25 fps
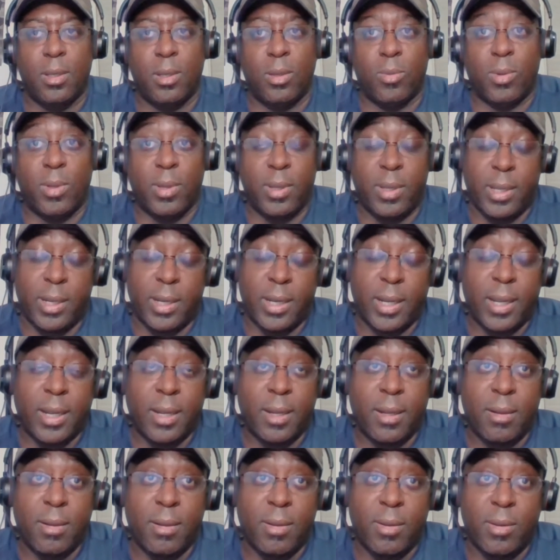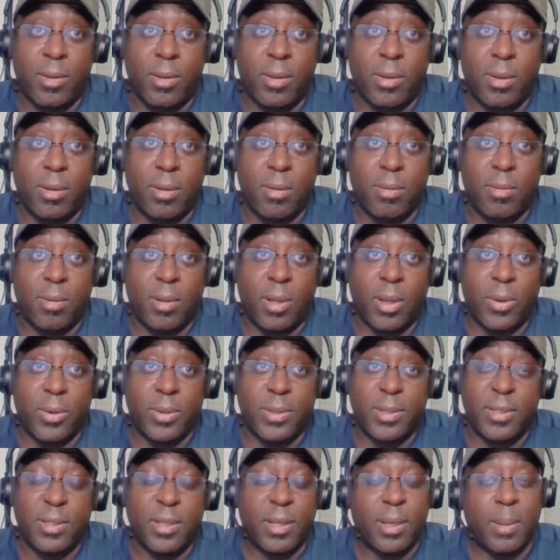one thing that I
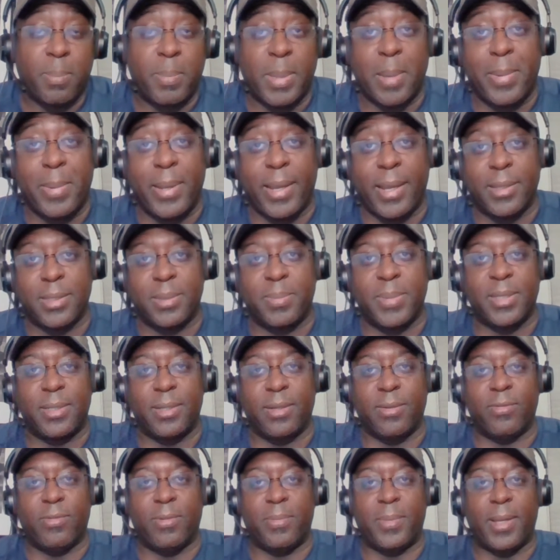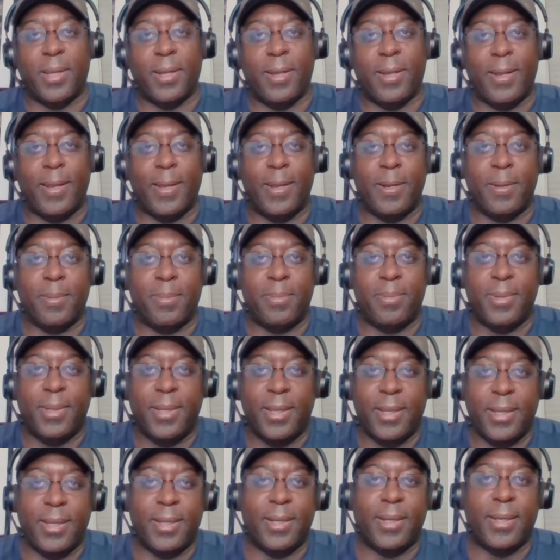notice is that Aubameyang is missing from that lineup.
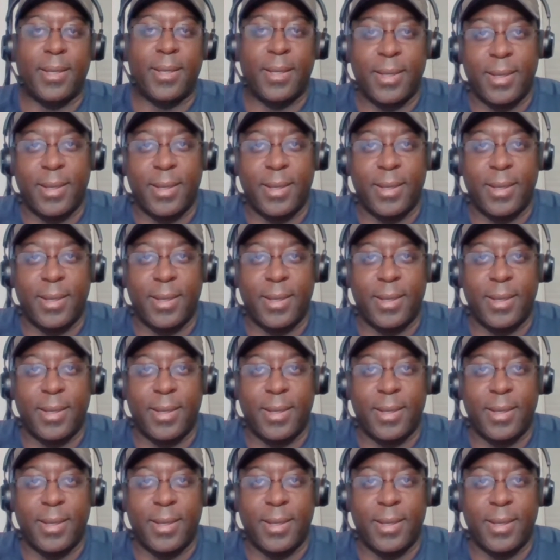And